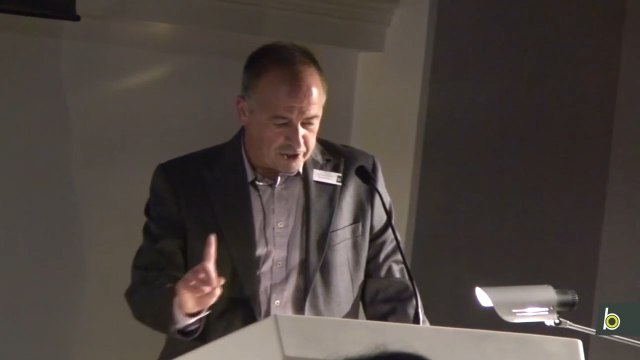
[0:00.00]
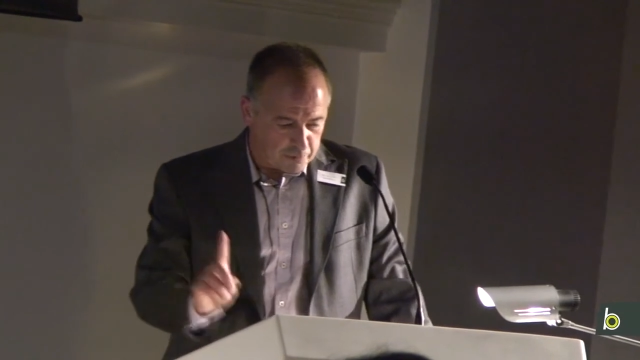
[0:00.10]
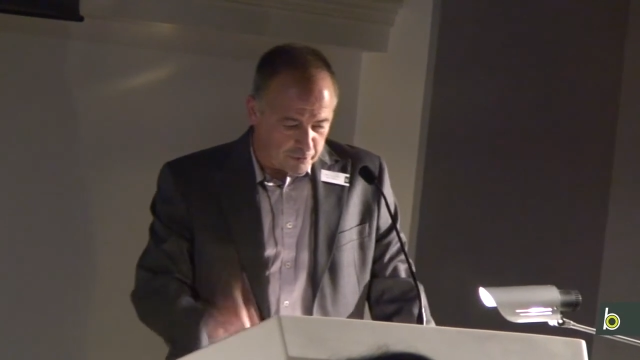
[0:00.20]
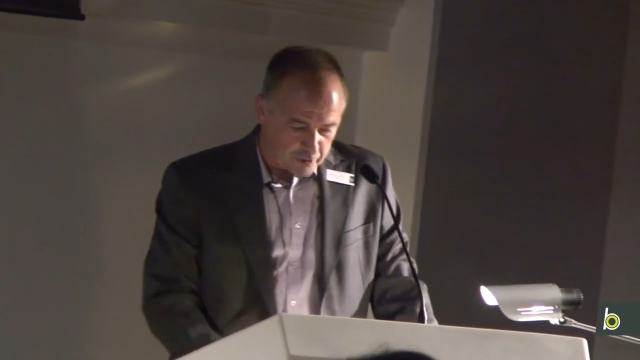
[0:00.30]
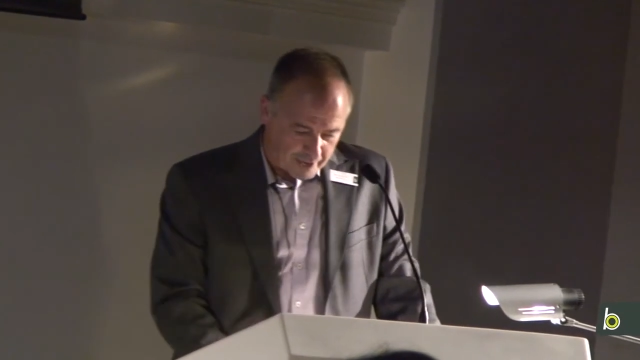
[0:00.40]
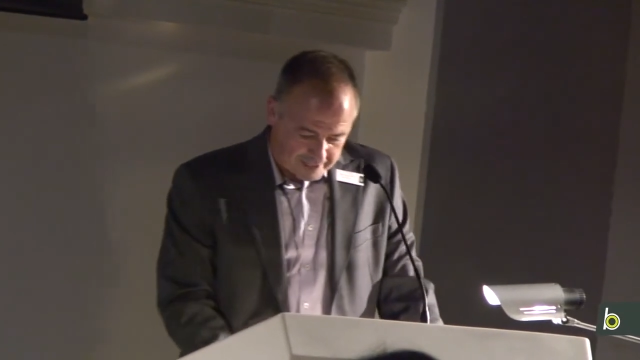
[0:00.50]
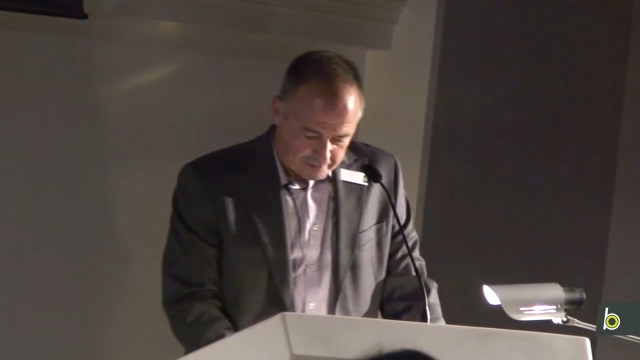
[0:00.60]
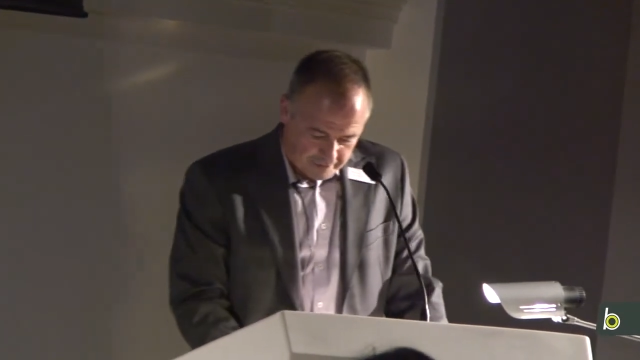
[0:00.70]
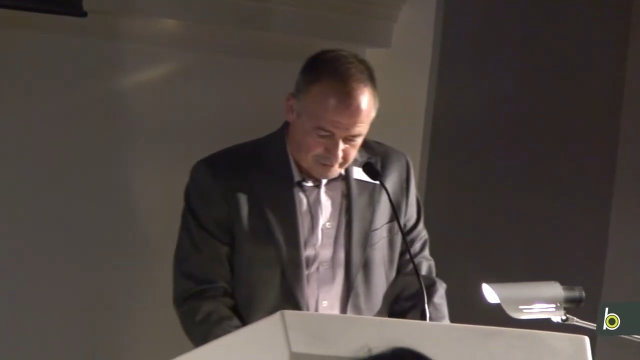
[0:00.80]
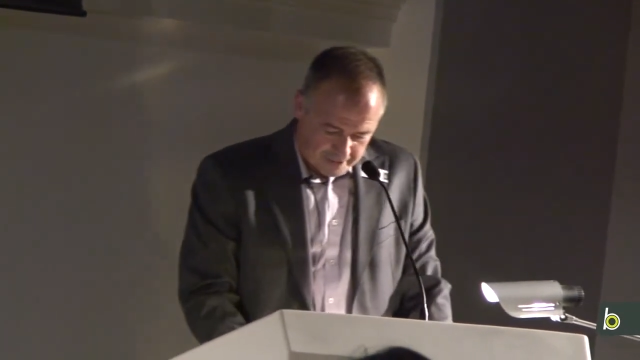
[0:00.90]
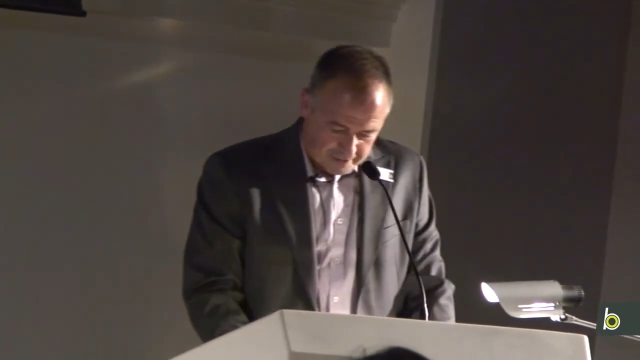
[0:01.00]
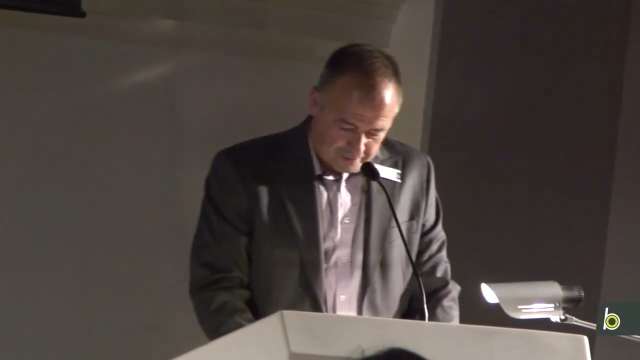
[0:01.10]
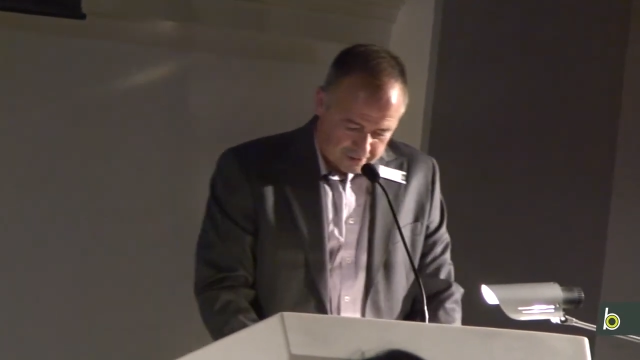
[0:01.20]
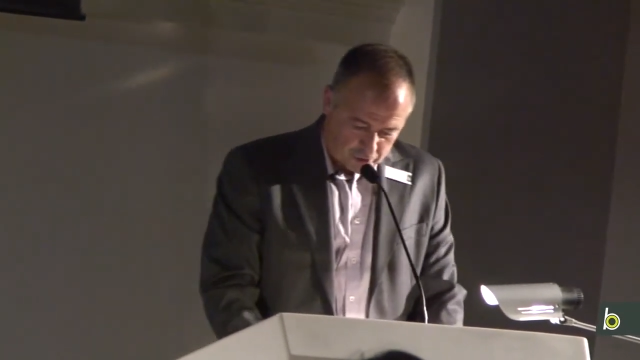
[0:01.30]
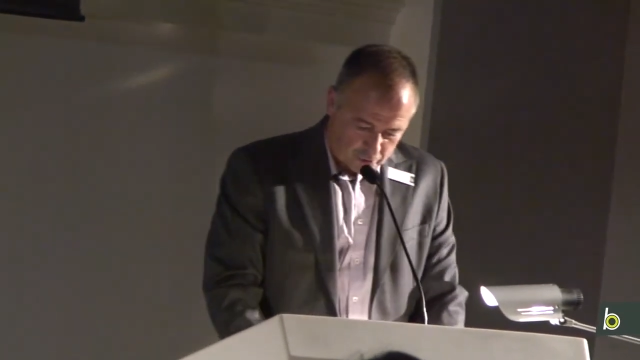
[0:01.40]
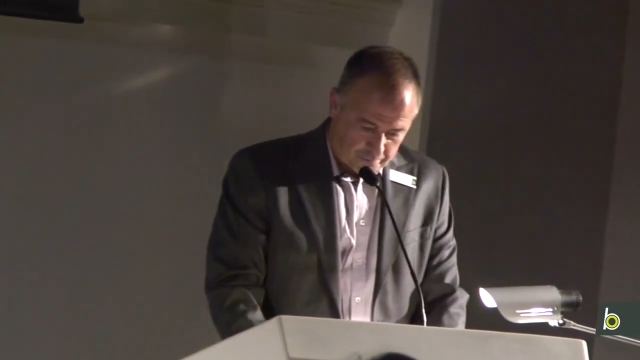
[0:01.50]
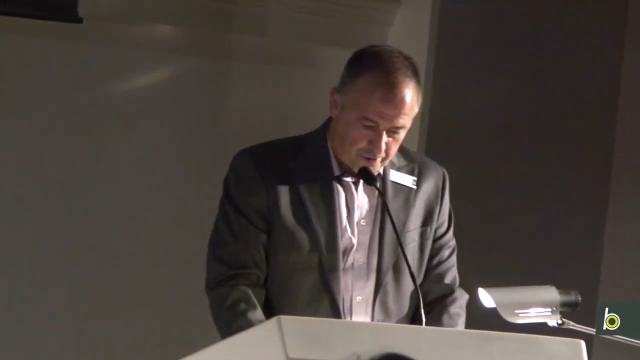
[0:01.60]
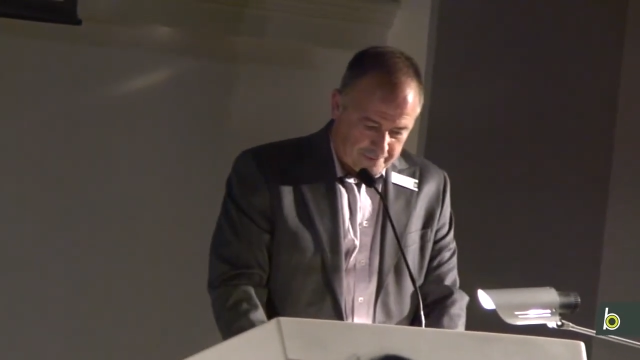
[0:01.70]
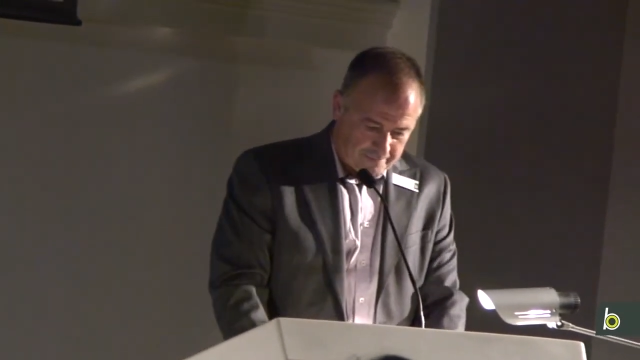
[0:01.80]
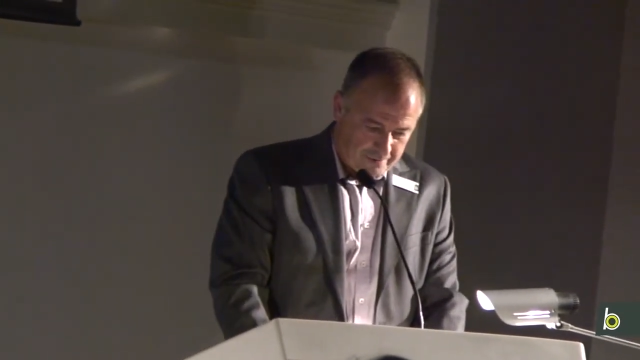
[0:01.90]
And I just want to end with a
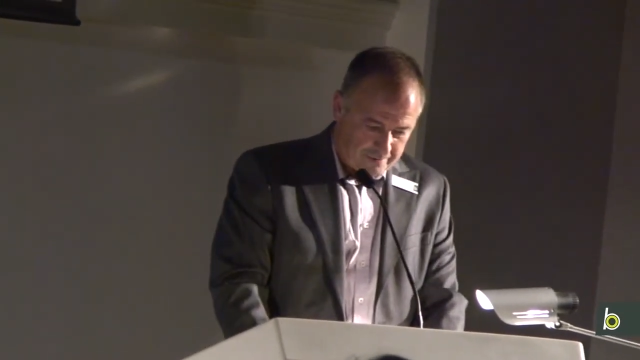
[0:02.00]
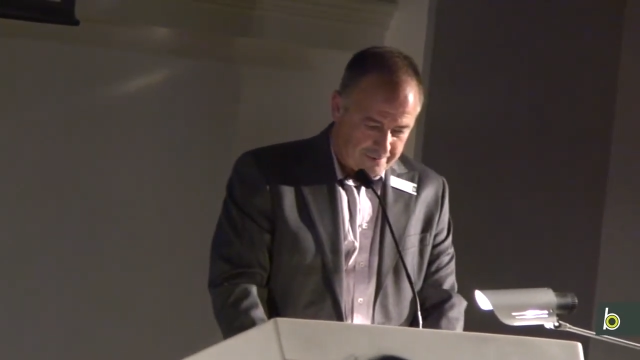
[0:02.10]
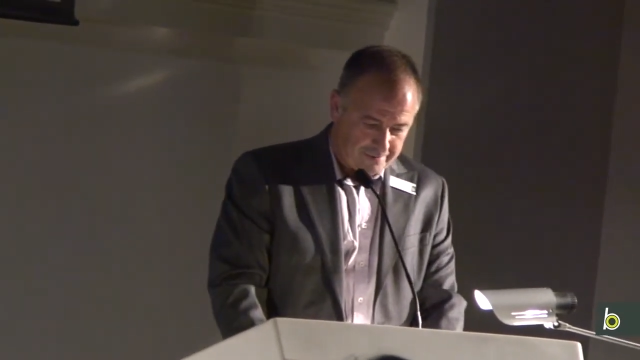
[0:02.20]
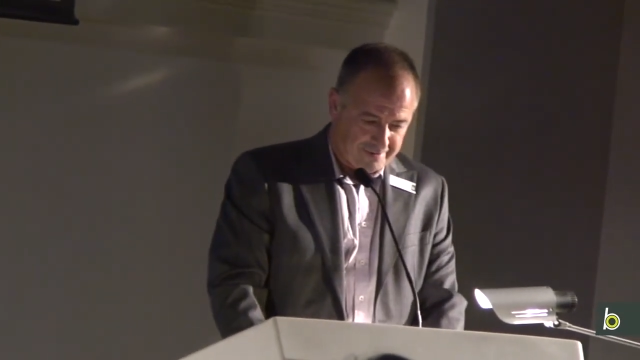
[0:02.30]
short poem.